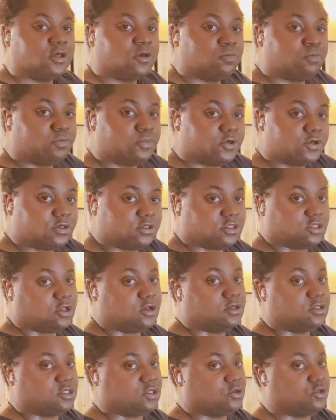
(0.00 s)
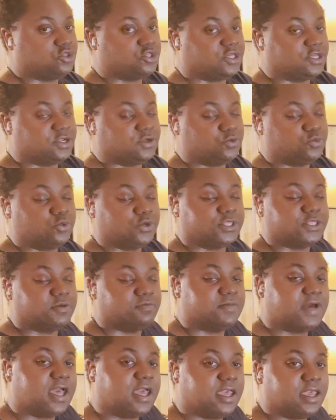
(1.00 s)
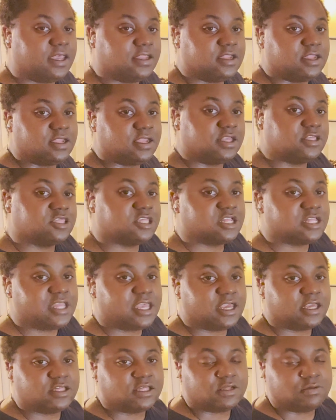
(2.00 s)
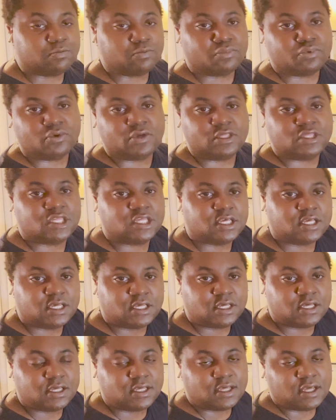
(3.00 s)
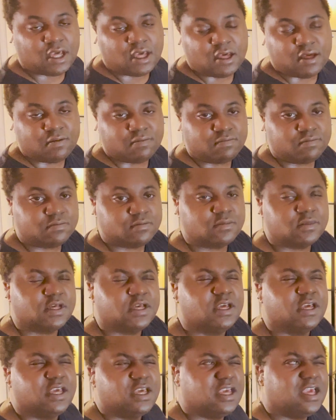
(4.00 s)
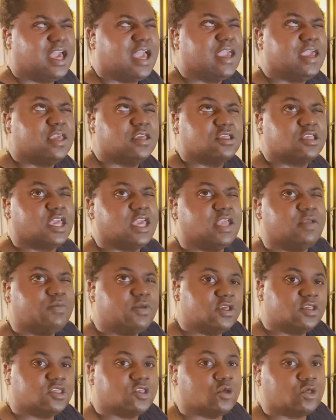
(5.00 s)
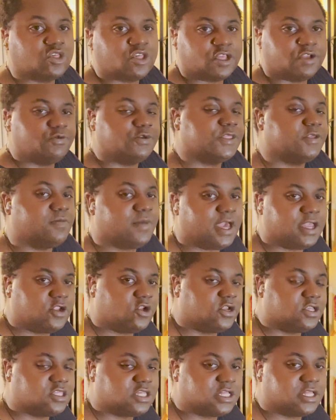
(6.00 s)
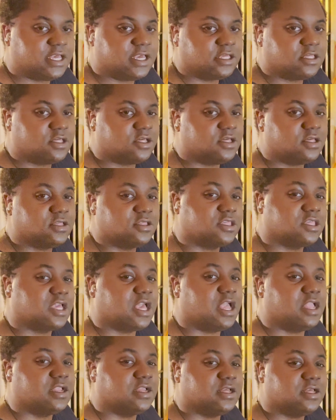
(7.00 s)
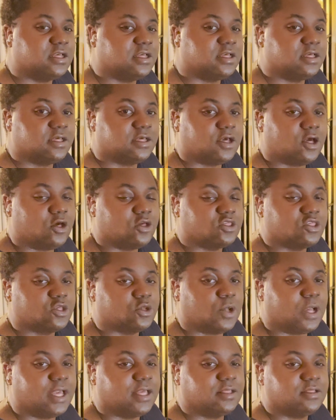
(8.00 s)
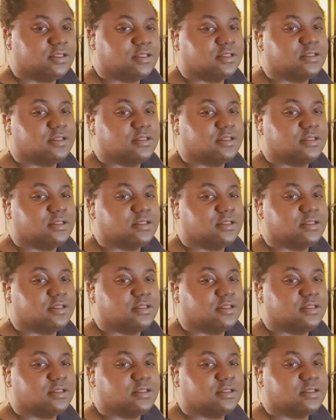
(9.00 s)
books are associated with the mind and intellect, and printing, I guess, can be associated with the mind or intellect. It's kind of also, I